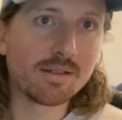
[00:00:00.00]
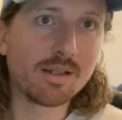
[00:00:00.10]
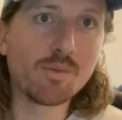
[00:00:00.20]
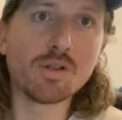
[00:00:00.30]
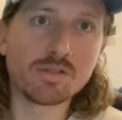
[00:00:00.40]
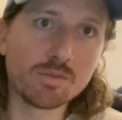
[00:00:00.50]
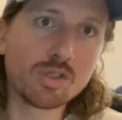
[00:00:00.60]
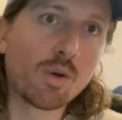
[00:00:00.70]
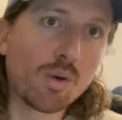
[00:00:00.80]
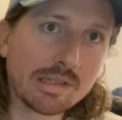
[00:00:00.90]
there were some
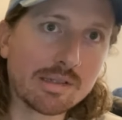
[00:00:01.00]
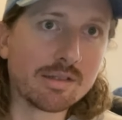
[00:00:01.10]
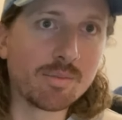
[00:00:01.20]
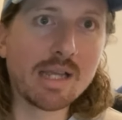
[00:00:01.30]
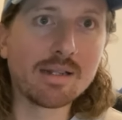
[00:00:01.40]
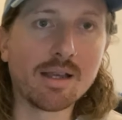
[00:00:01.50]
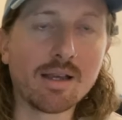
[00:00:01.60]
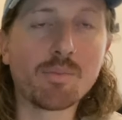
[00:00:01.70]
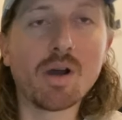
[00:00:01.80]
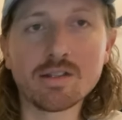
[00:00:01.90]
choices made there
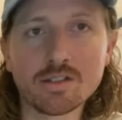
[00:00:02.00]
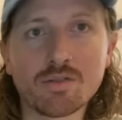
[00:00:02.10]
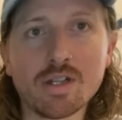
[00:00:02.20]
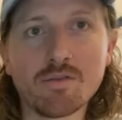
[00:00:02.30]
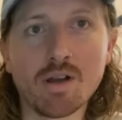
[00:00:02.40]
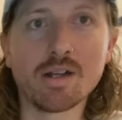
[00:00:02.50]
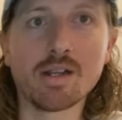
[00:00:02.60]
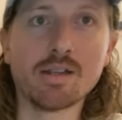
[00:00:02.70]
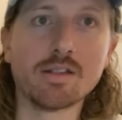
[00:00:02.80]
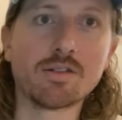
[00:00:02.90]
by the screenwriter
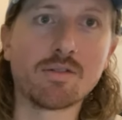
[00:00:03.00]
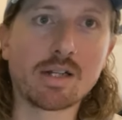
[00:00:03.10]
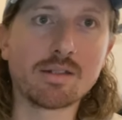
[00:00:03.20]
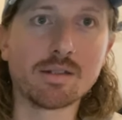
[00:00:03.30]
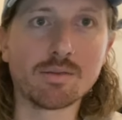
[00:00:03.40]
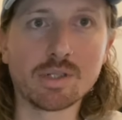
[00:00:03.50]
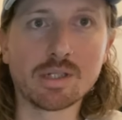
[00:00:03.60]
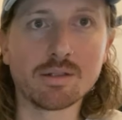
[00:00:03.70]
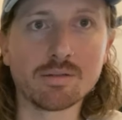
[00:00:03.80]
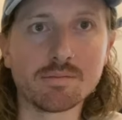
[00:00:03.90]
and the director that we
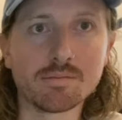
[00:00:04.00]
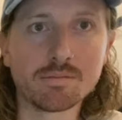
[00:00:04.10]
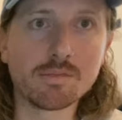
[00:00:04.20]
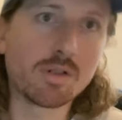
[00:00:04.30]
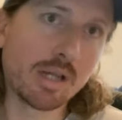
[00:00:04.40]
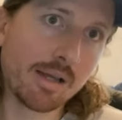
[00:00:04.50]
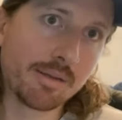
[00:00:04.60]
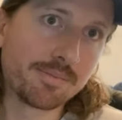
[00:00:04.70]
can look at.